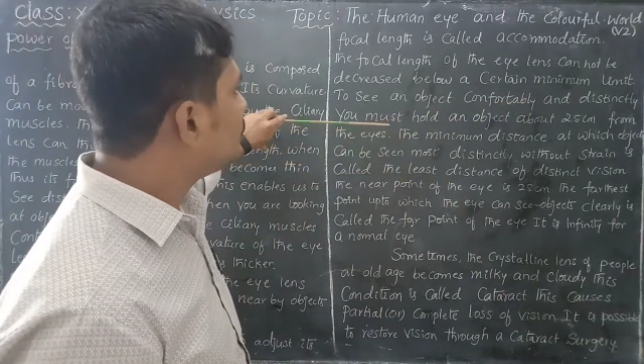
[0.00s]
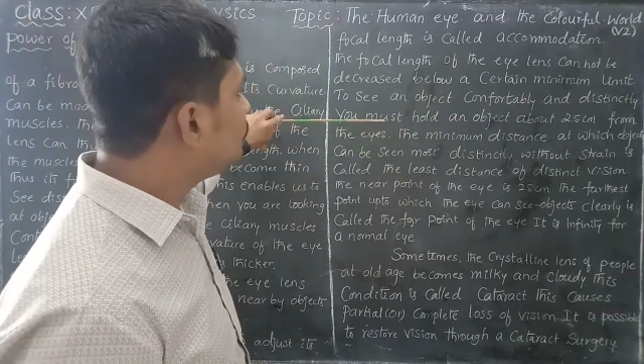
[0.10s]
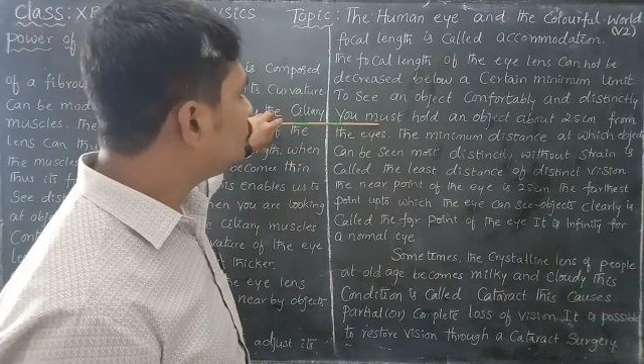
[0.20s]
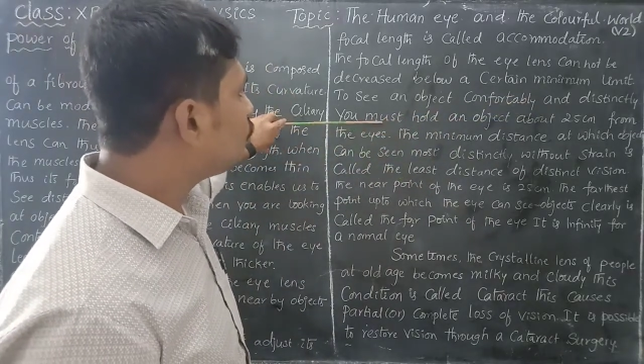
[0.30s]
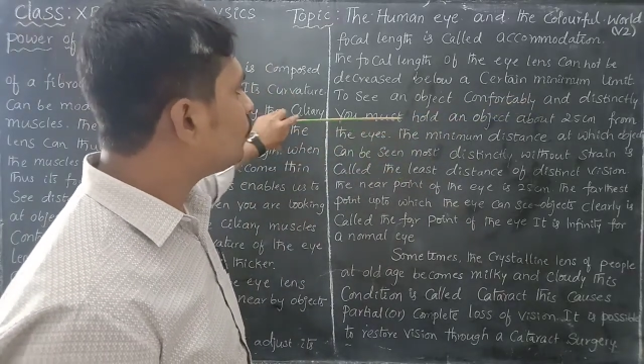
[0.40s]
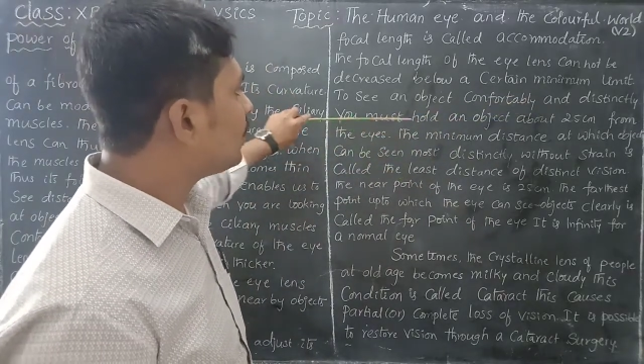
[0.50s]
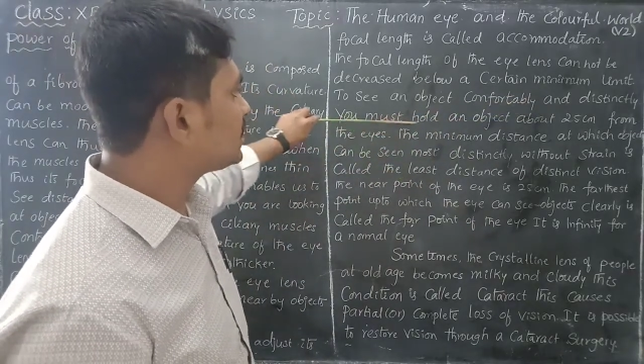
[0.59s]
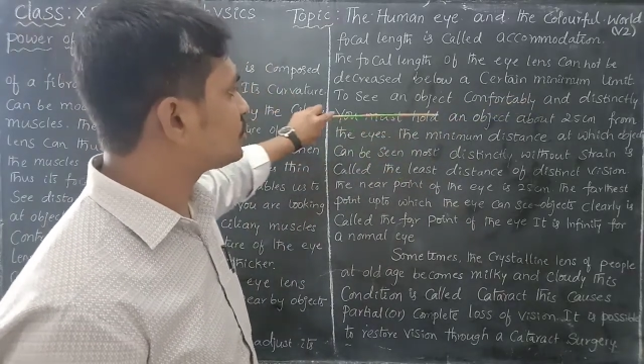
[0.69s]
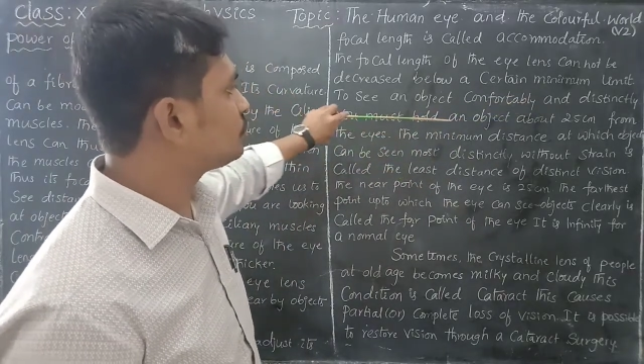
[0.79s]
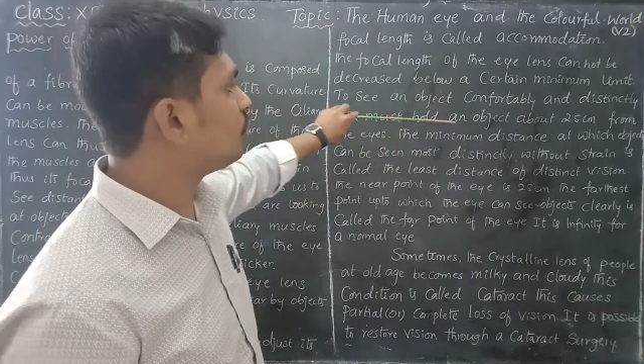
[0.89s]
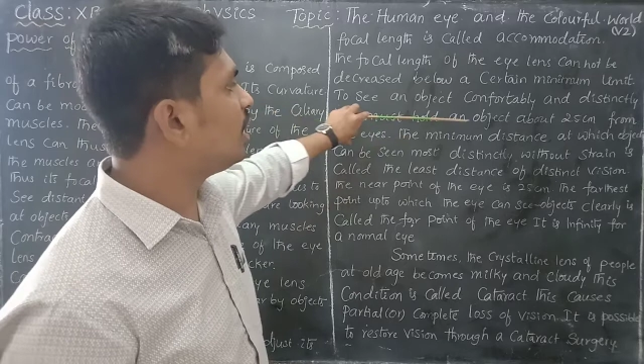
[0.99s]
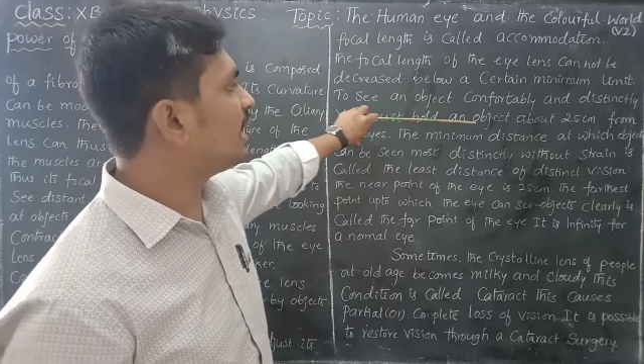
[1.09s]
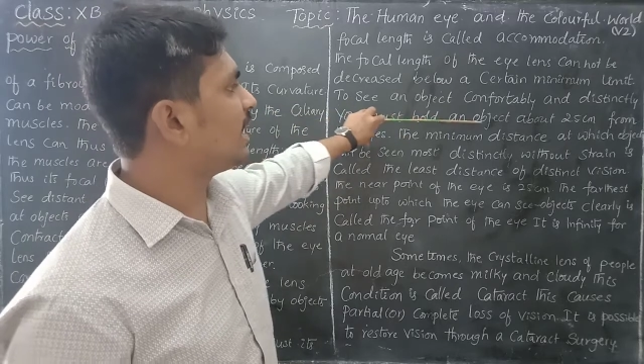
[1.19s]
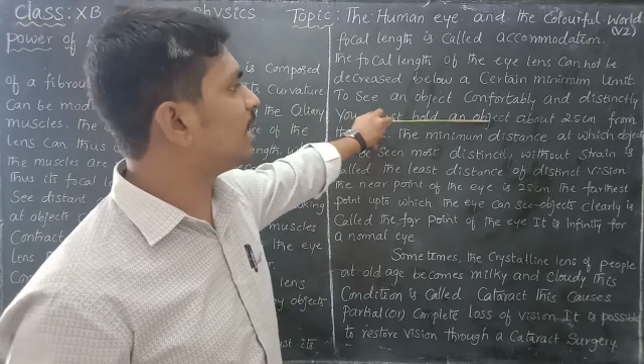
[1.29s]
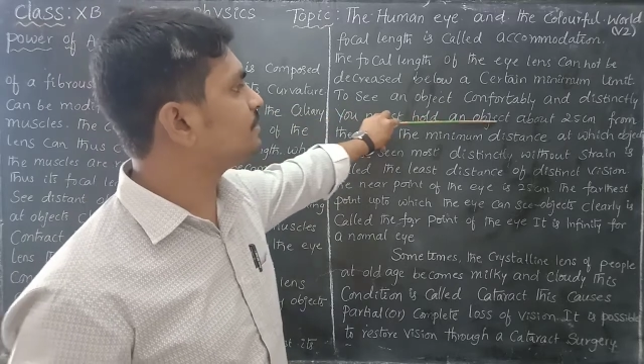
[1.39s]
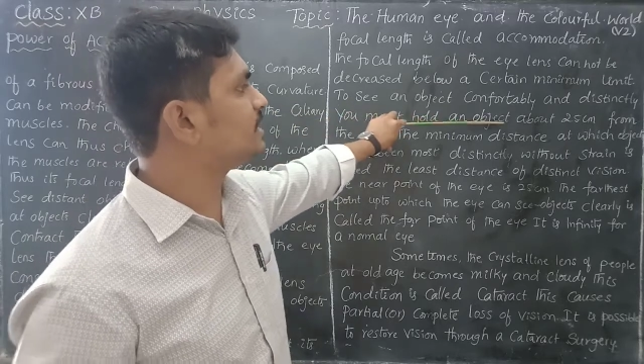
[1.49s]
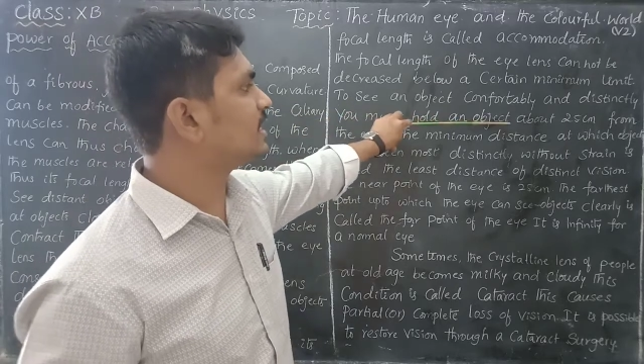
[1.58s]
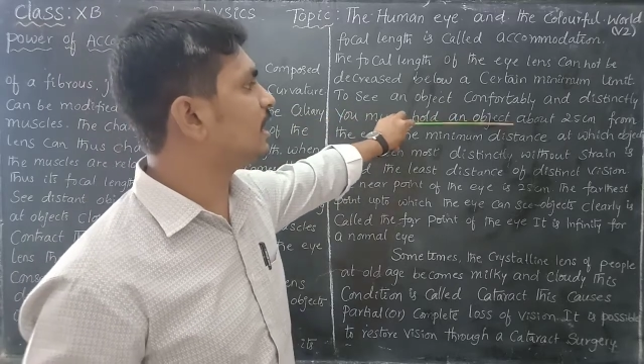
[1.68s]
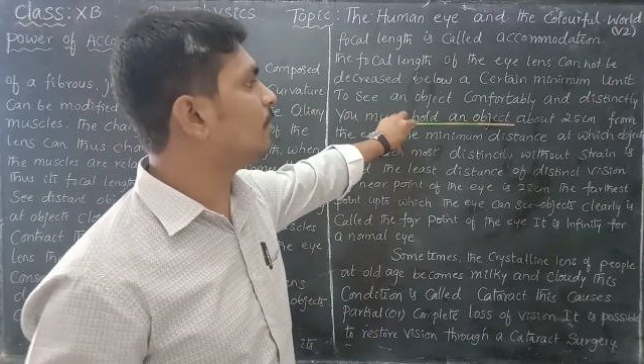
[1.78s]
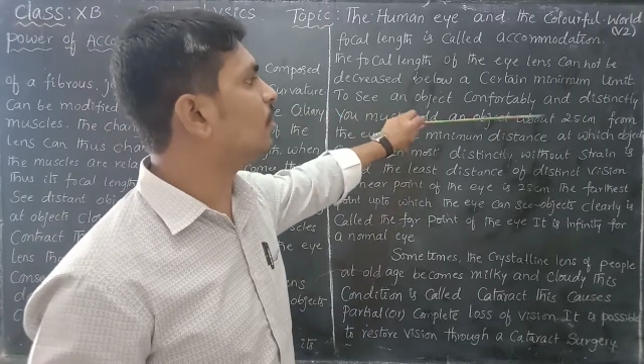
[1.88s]
you must hold an
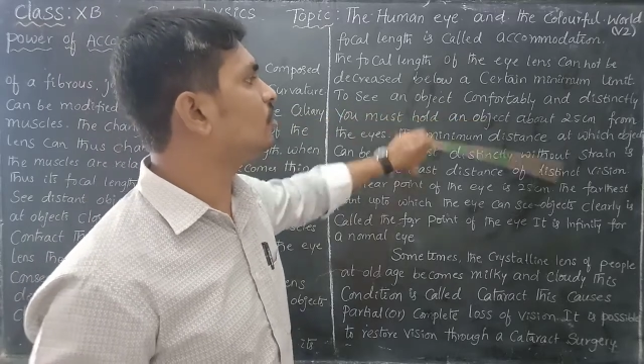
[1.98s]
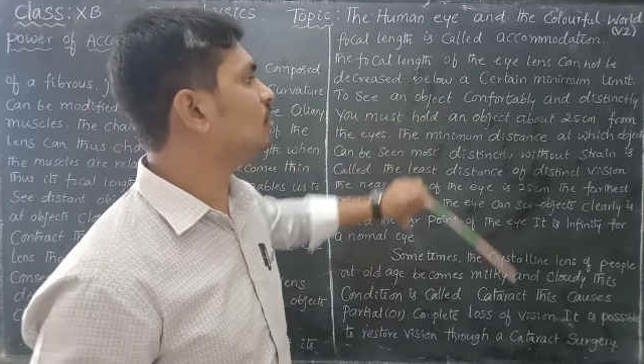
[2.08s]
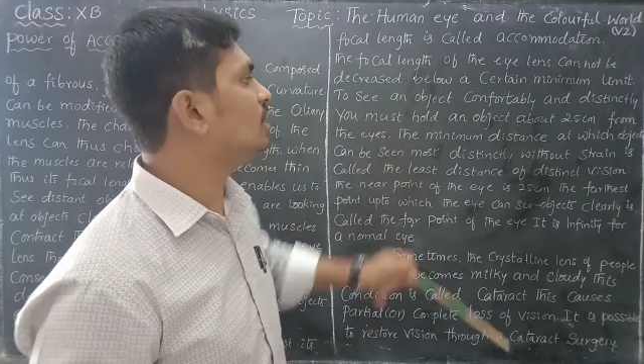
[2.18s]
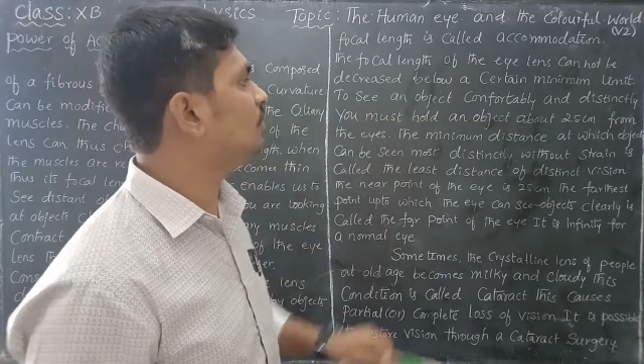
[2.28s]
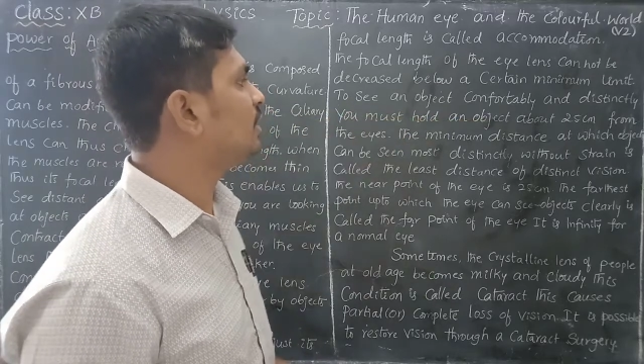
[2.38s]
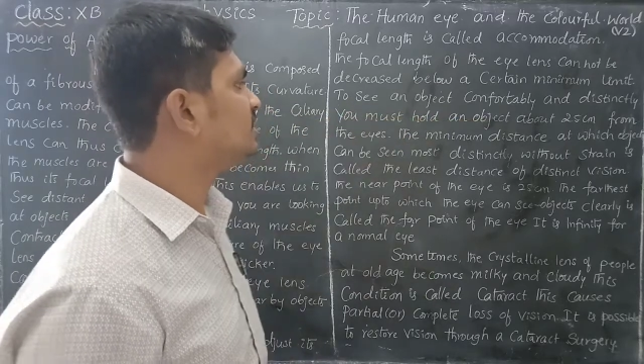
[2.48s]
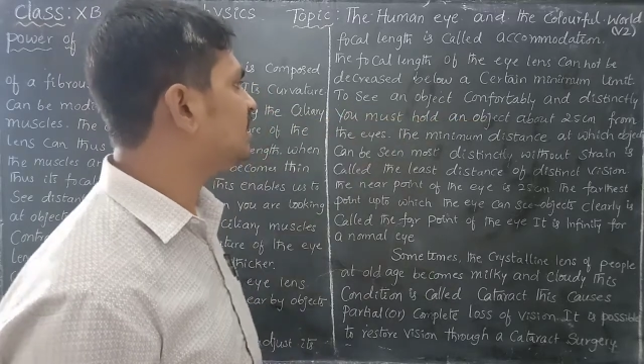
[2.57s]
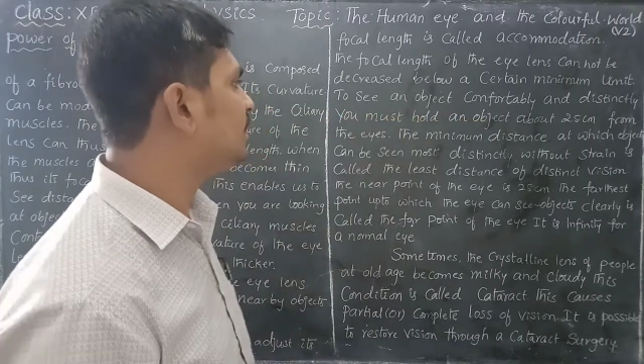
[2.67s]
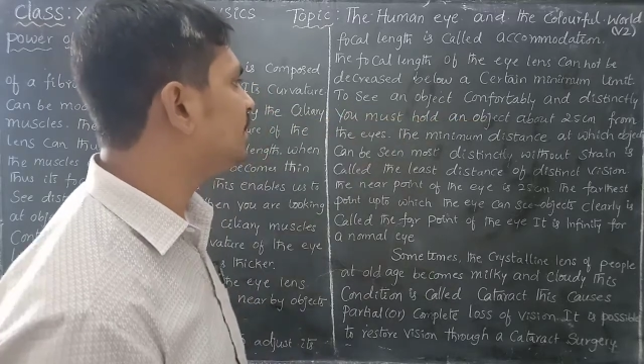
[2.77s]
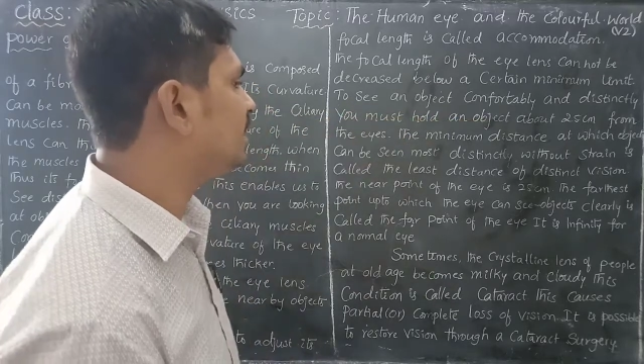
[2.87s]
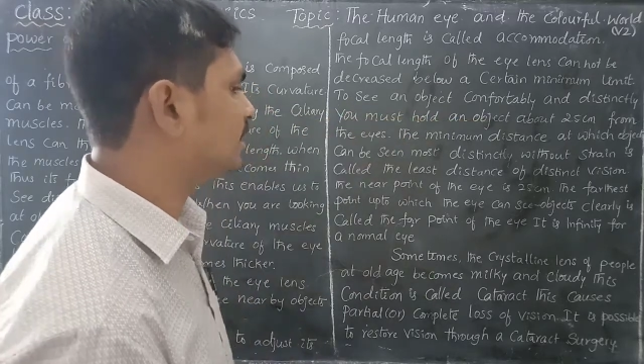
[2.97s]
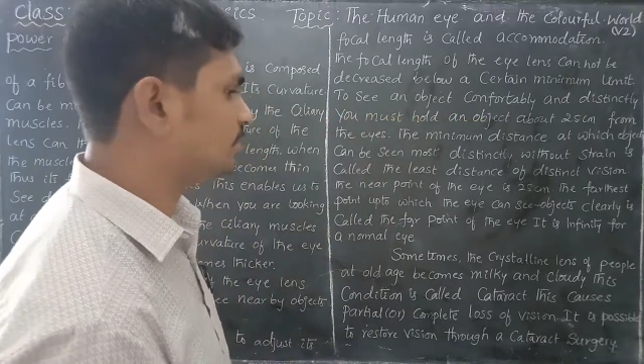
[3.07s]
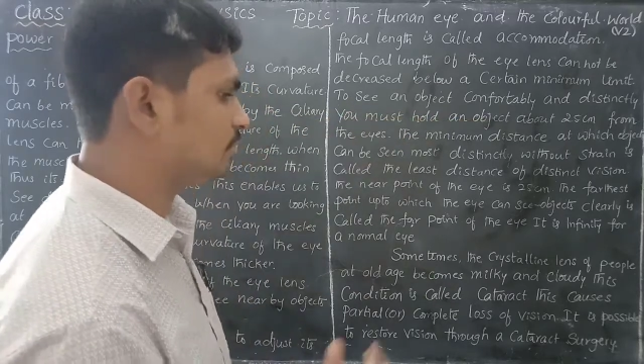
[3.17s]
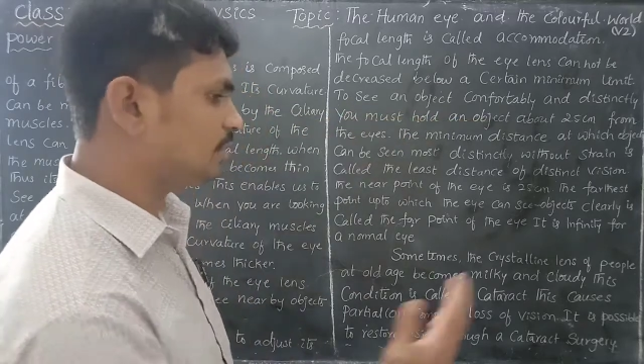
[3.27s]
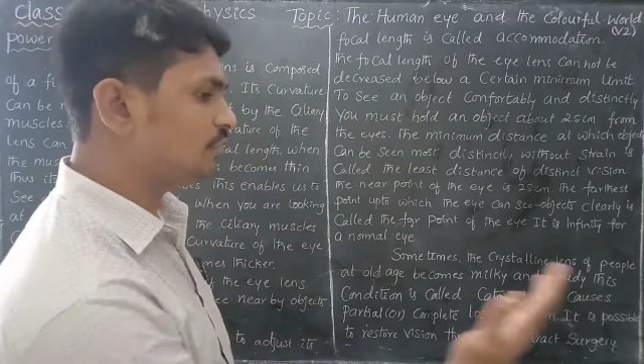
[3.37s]
object about 25 cm.